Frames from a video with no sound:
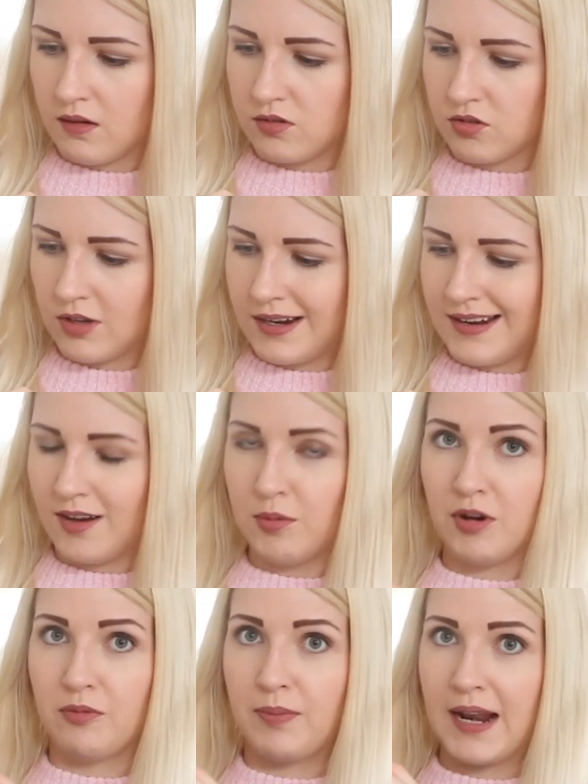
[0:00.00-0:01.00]
It's got a little
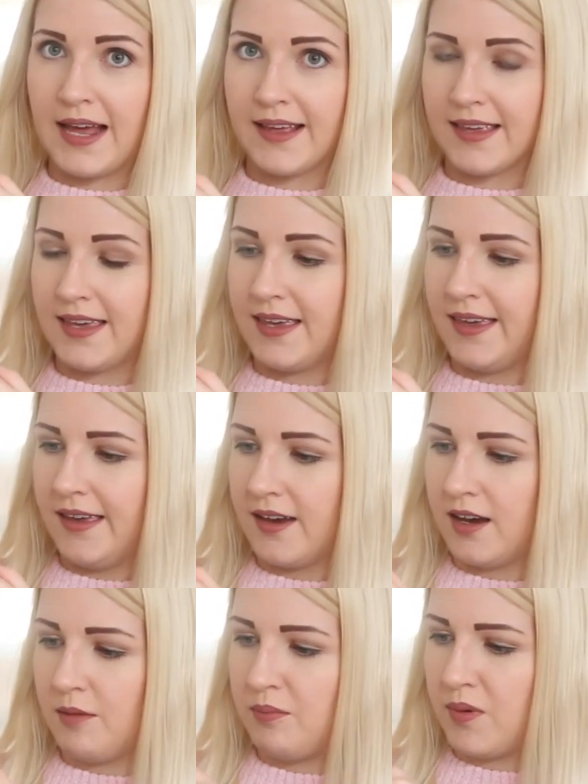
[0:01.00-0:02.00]
bit of black
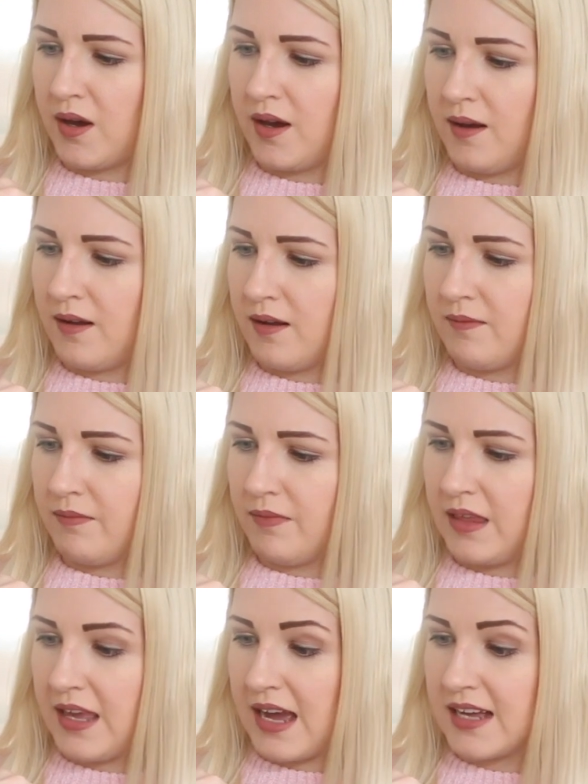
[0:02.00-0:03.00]
here, but
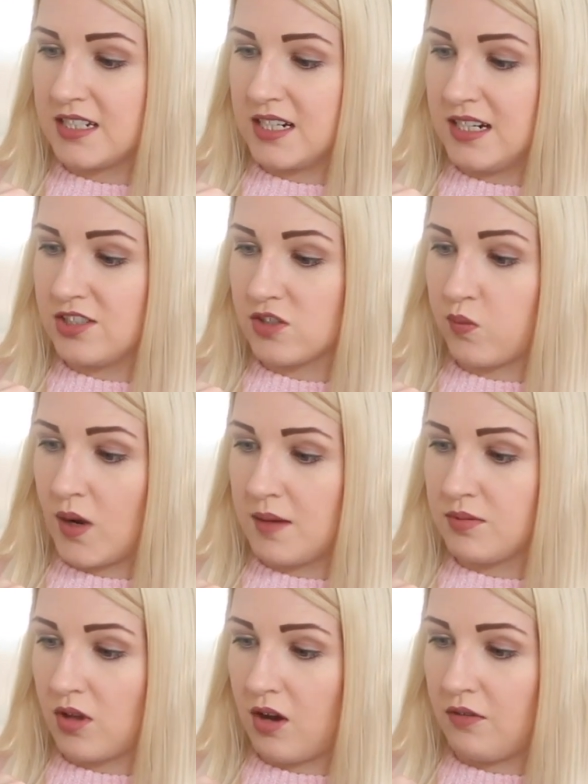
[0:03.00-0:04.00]
it actually just
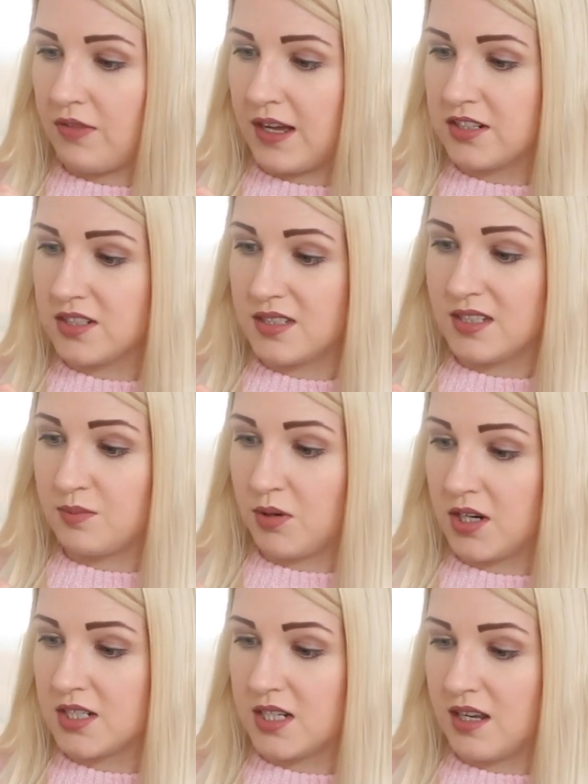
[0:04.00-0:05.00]
wipes off. That just needs
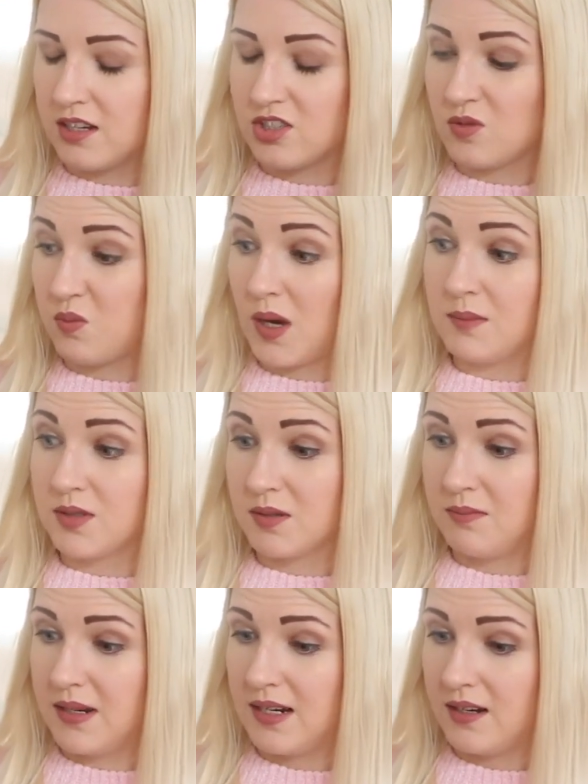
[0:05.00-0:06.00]
polishing. It just wipes
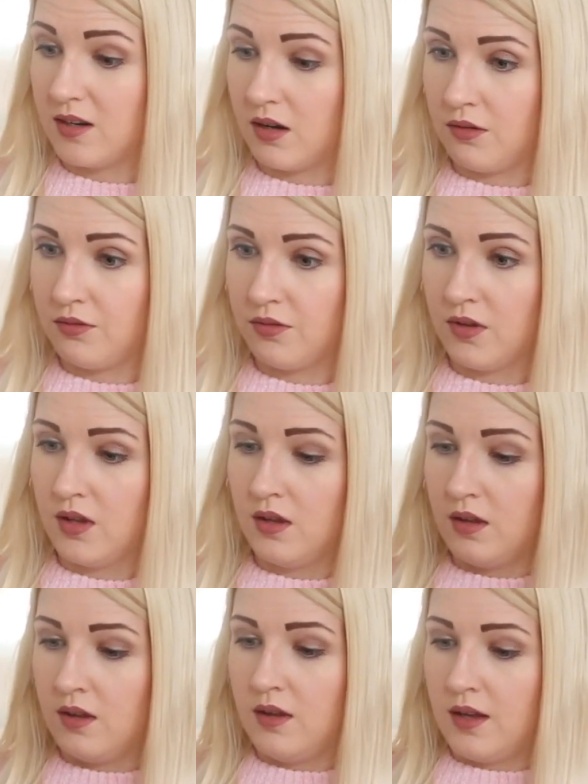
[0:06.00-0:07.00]
completely off.
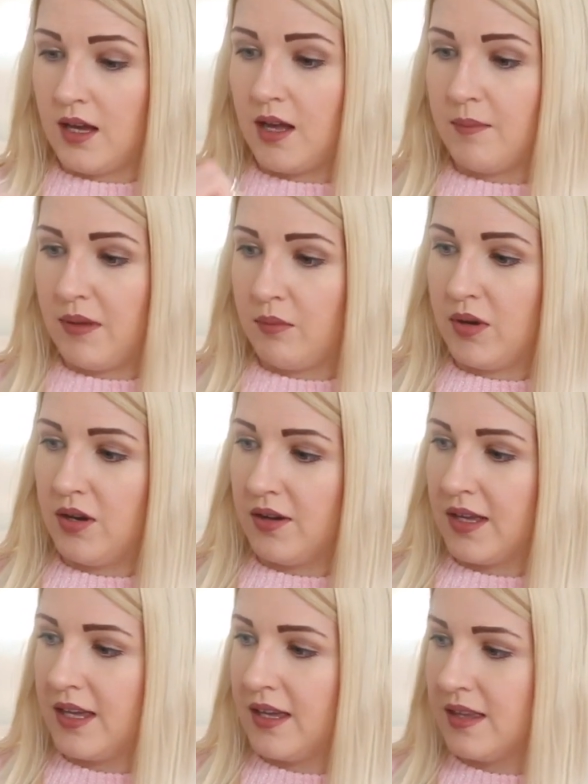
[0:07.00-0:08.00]
And we look
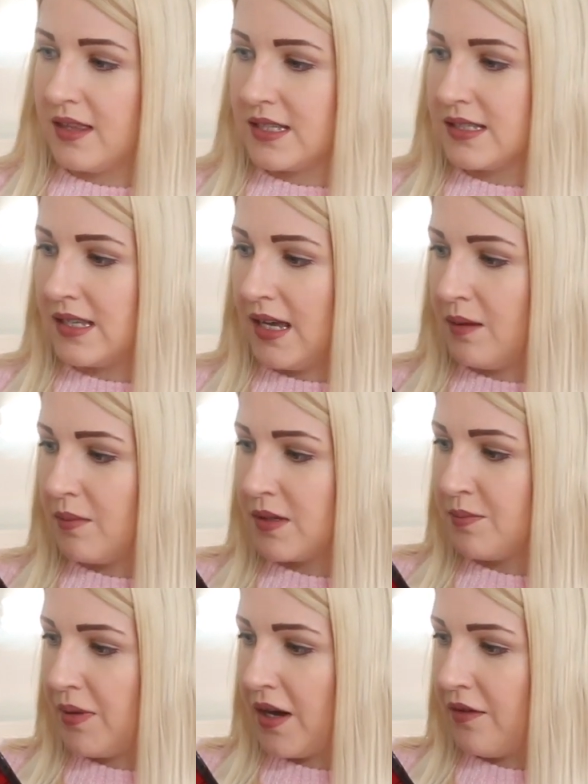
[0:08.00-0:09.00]
here, the zip is
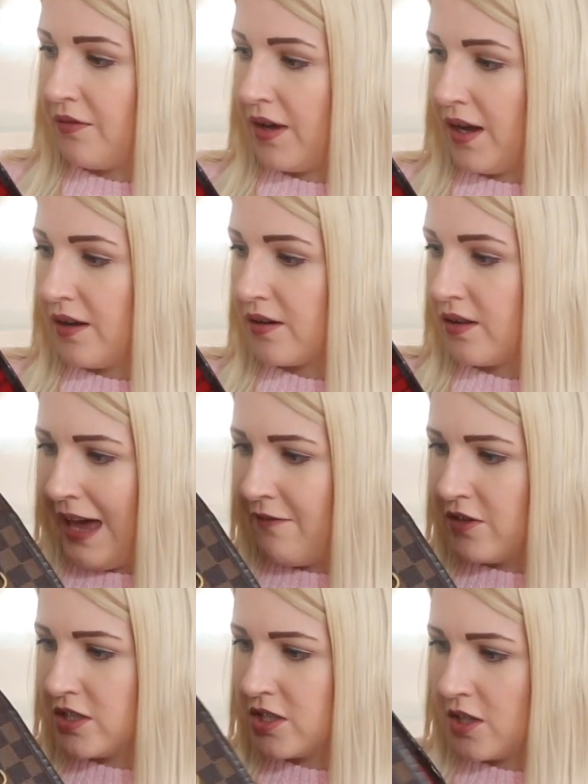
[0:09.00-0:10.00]
perfect.
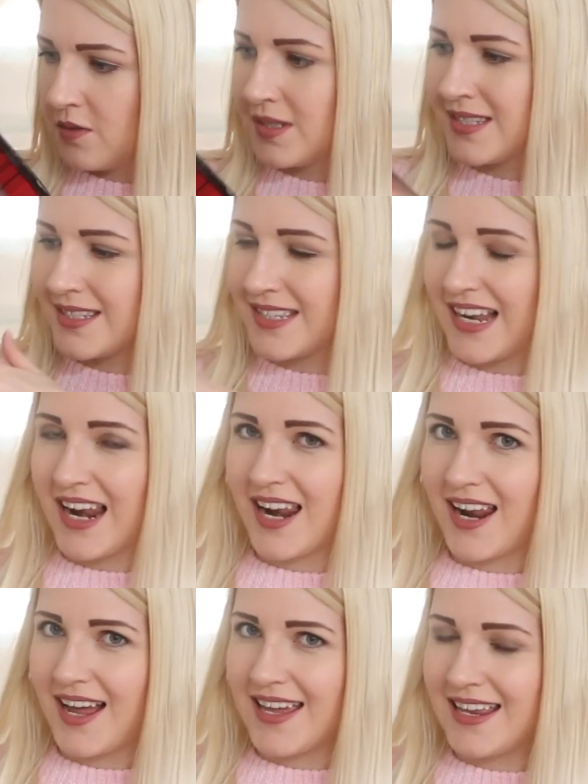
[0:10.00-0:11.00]
Ever so
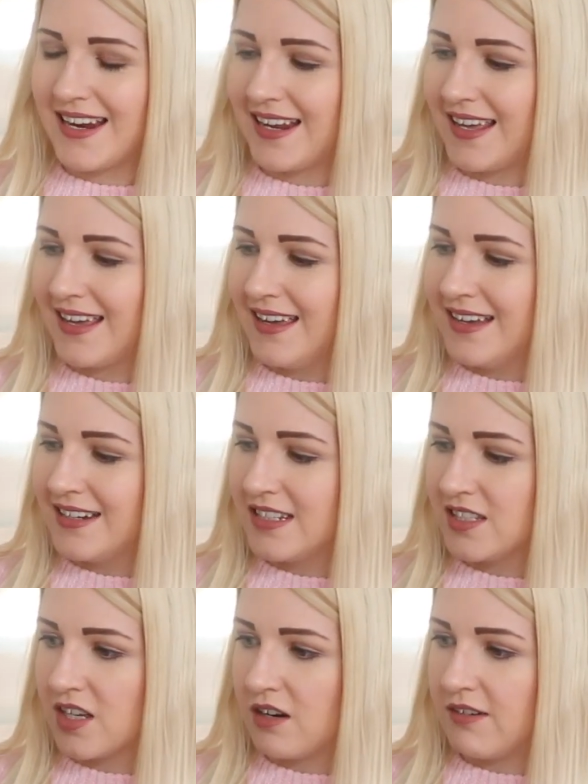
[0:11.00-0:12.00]
slightly
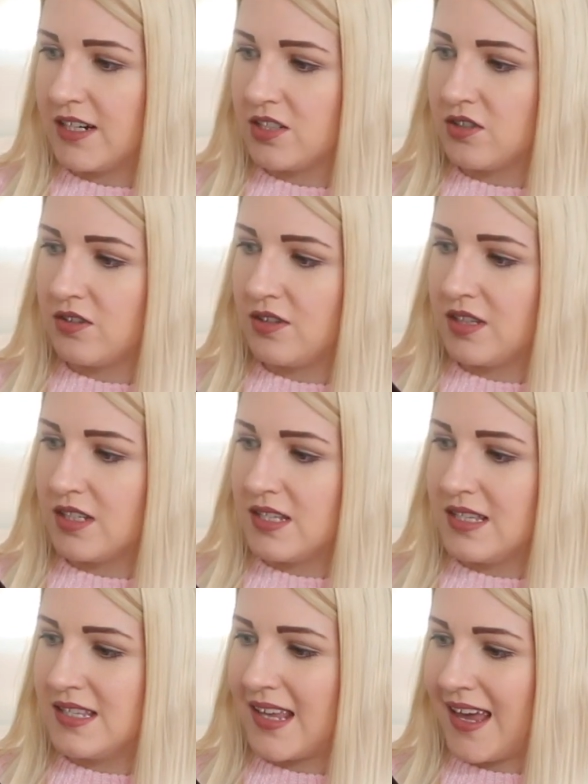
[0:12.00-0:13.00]
discoloration on this
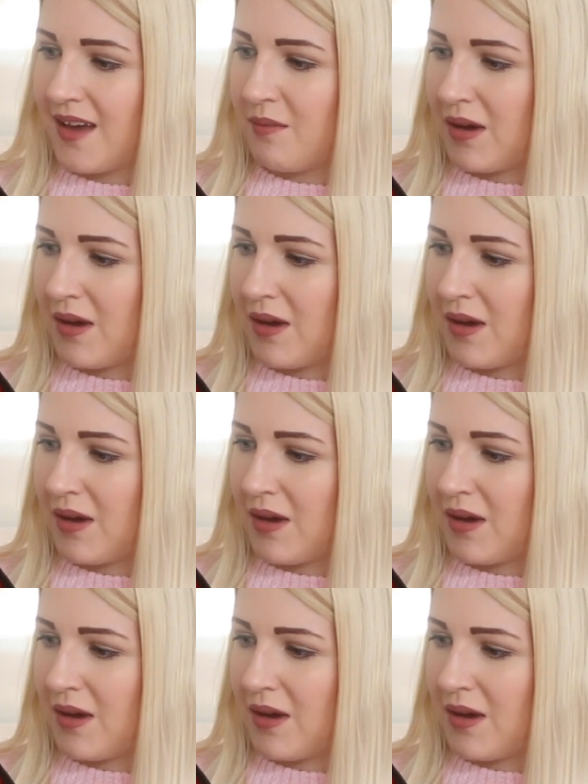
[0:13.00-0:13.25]
zip.